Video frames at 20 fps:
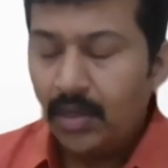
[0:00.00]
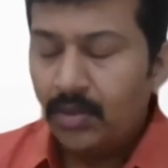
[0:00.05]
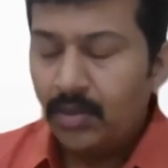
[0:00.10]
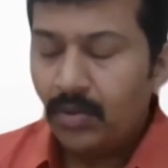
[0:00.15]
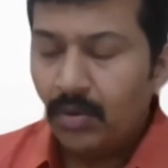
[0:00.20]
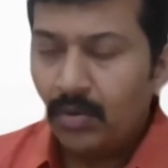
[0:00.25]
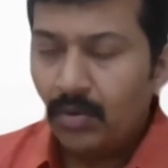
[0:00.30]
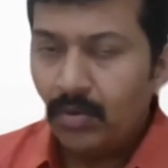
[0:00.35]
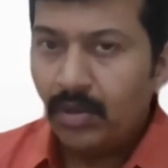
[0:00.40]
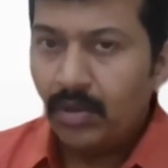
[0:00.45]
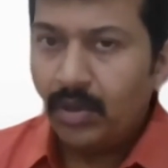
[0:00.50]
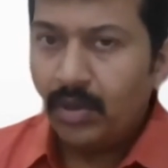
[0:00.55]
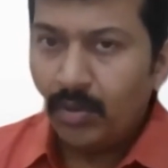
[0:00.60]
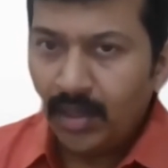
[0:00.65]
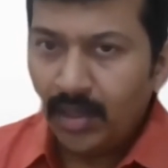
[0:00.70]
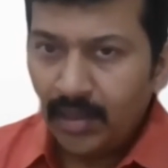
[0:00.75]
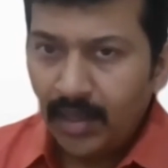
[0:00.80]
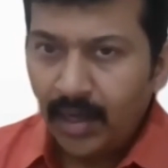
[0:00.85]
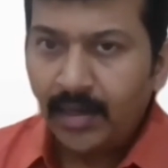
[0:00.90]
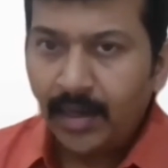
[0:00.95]
So
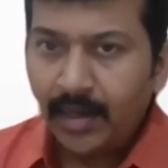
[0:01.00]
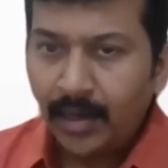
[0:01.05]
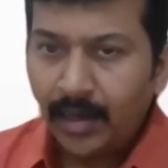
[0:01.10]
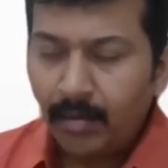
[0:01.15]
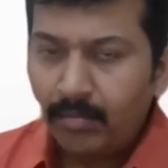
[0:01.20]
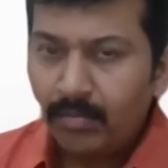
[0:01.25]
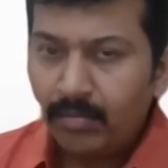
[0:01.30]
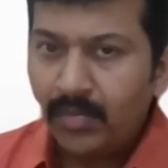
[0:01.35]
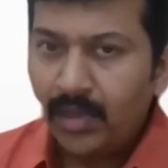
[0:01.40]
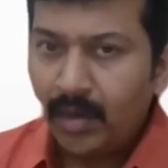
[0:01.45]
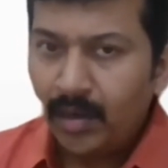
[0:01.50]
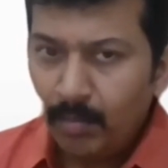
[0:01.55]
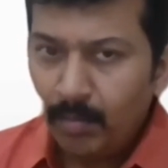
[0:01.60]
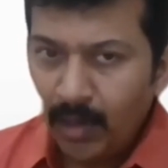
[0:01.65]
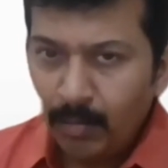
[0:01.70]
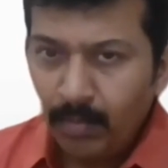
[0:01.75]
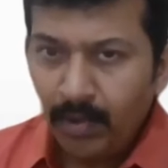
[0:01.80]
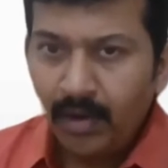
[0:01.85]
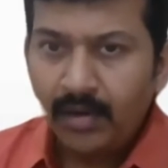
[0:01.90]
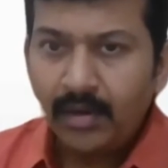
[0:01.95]
during that time, then
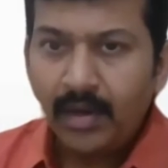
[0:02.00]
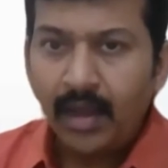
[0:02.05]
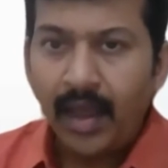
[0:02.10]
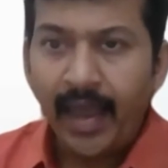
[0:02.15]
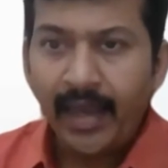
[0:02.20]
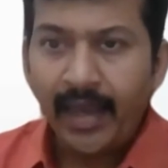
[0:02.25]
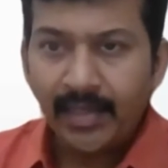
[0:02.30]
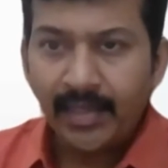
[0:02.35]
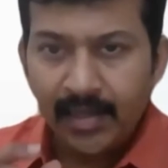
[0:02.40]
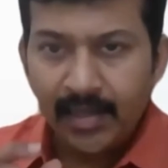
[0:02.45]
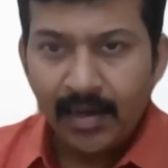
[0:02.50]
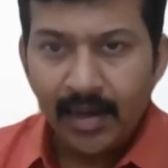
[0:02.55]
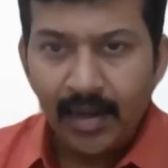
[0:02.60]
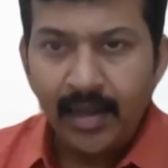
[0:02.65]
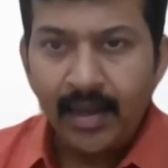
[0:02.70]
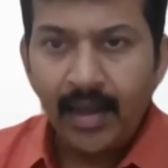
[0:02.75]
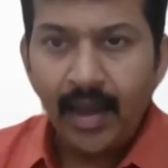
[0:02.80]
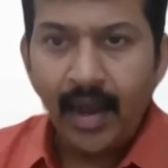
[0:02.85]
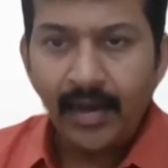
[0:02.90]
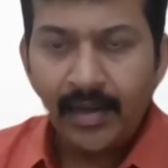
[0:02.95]
people
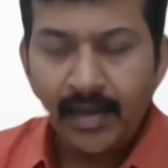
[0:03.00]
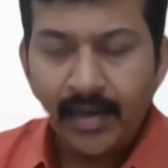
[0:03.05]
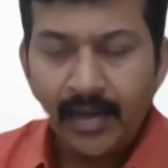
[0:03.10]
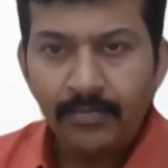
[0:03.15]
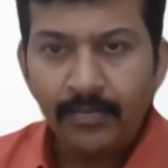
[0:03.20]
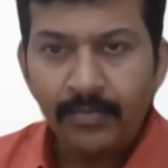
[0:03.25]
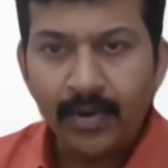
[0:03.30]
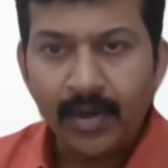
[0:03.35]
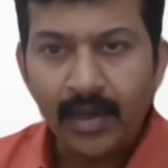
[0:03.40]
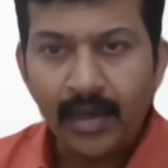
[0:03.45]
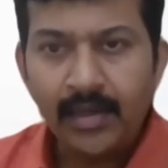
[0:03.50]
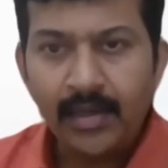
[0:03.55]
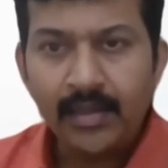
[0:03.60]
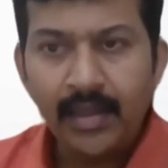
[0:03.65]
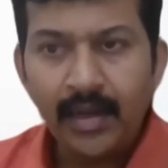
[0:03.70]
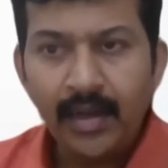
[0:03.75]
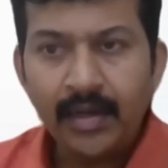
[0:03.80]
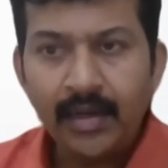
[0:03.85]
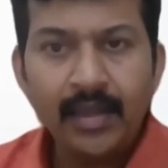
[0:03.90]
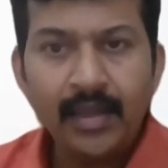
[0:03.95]
accidentally identified
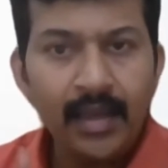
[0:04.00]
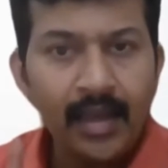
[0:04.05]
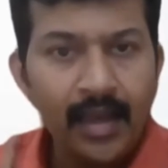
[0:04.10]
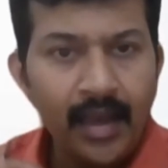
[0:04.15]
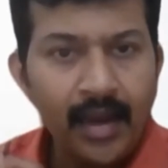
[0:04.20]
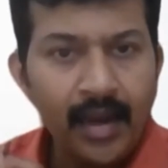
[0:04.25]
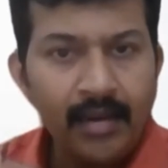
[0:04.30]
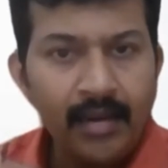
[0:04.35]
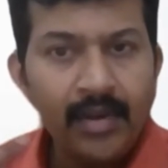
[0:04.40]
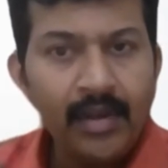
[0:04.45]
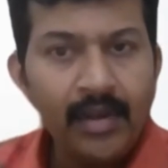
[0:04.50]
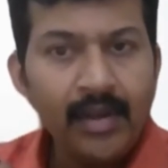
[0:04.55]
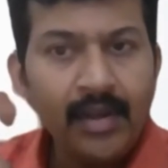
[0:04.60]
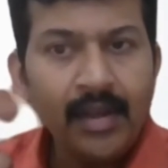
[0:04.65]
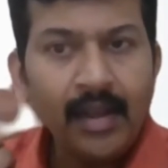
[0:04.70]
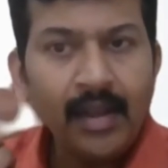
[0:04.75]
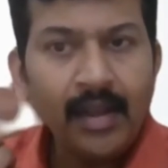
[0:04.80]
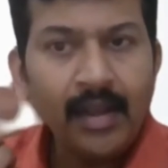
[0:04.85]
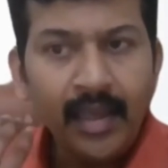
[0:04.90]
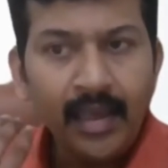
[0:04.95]
that they have a
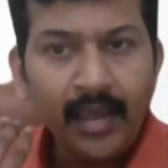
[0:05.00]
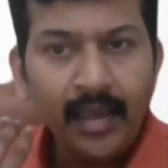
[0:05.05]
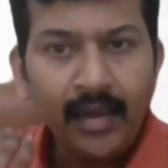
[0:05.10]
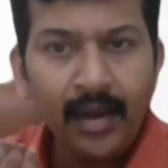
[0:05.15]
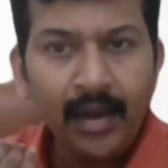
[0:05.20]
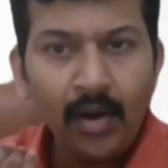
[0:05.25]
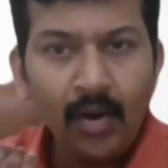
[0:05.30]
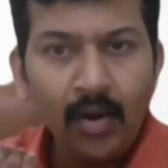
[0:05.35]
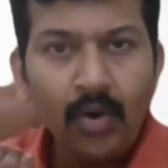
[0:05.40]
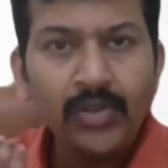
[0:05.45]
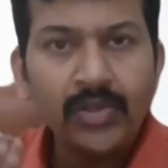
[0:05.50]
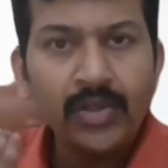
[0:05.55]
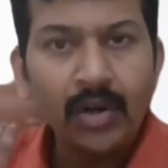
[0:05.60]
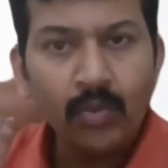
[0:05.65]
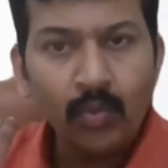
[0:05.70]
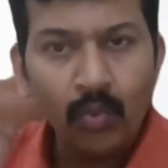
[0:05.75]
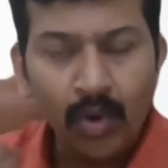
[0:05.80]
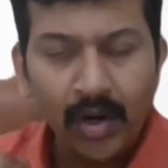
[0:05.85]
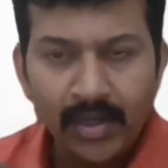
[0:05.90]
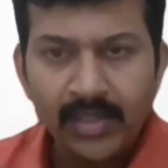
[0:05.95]
hearing loss
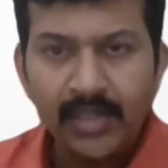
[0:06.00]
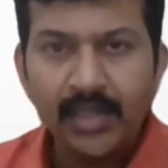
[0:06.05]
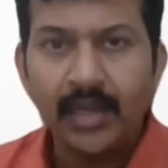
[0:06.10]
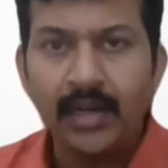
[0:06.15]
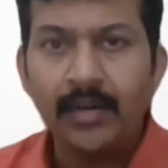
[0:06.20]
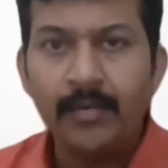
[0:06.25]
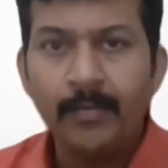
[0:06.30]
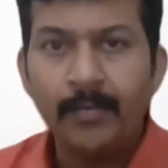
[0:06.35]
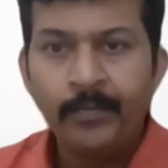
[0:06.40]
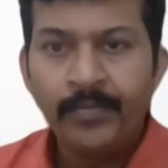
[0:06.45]
on one side.